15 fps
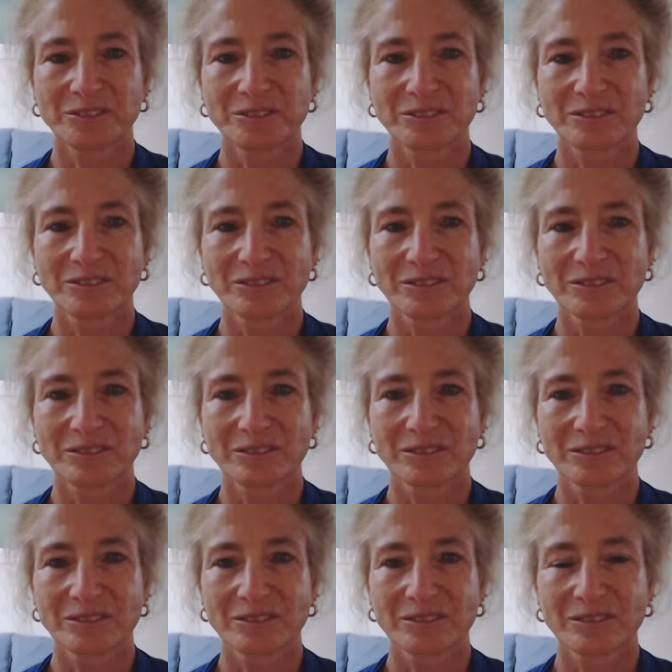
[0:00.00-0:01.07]

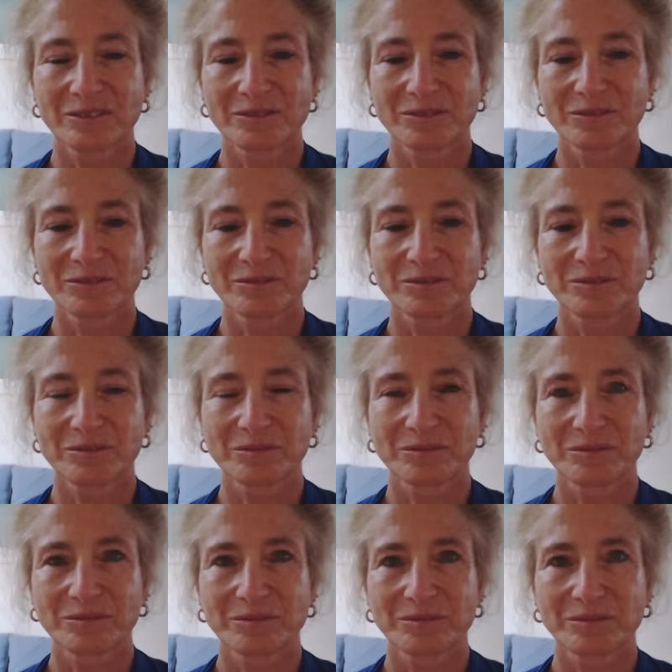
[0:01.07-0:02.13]

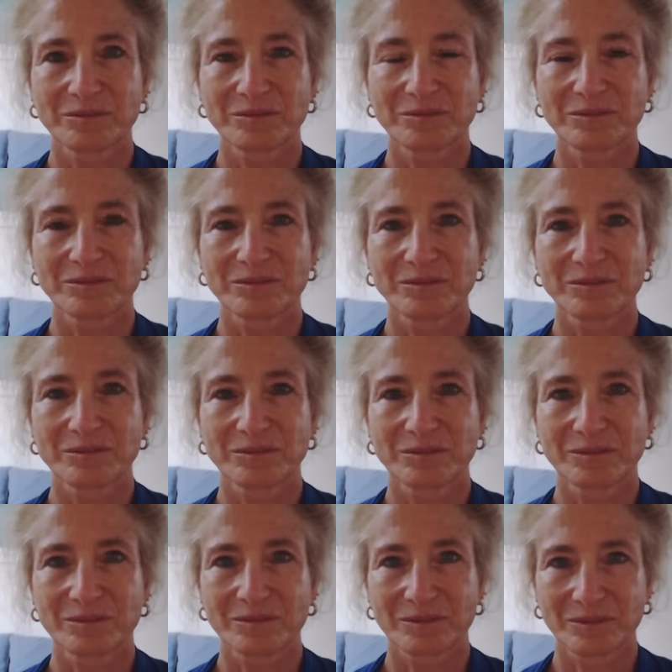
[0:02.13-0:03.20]

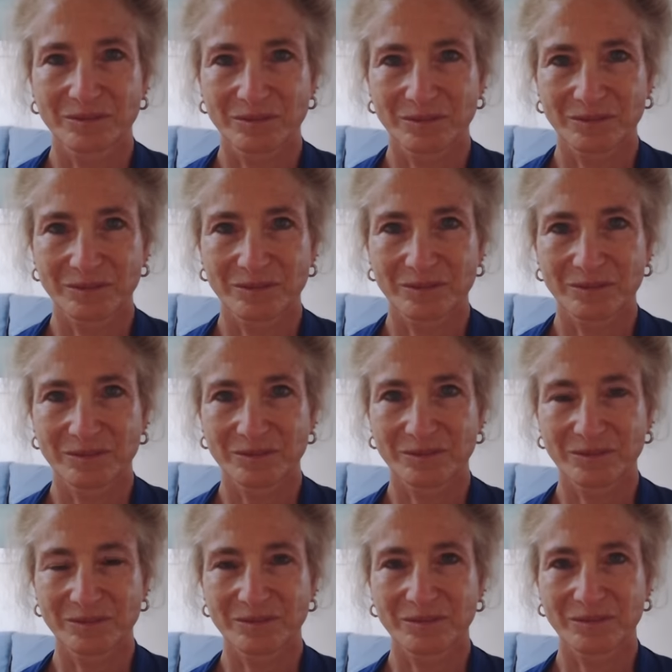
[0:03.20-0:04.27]

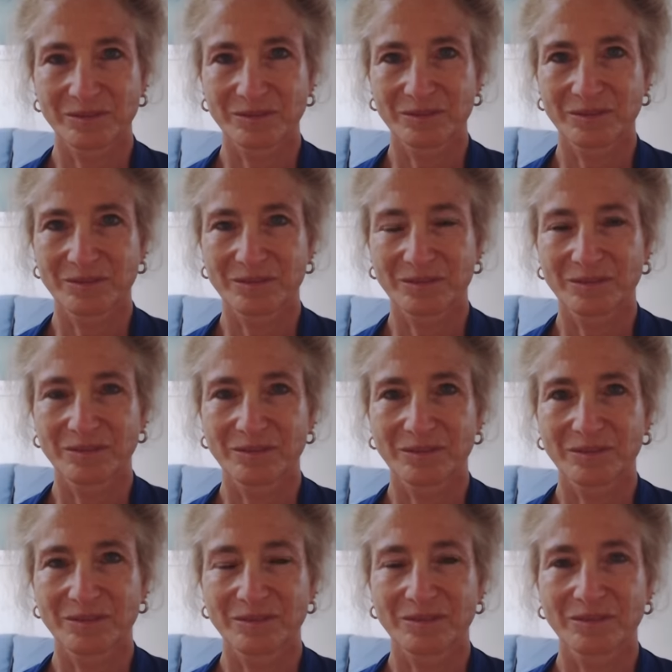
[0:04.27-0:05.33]

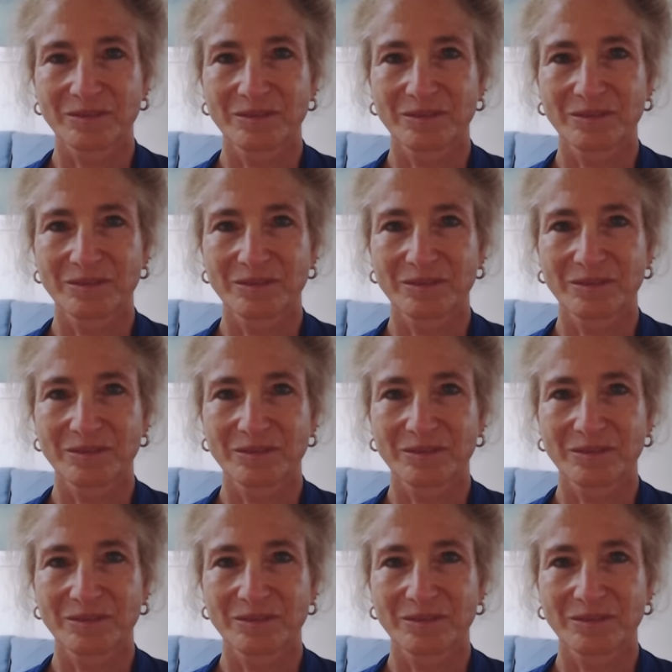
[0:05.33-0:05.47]
[no speech]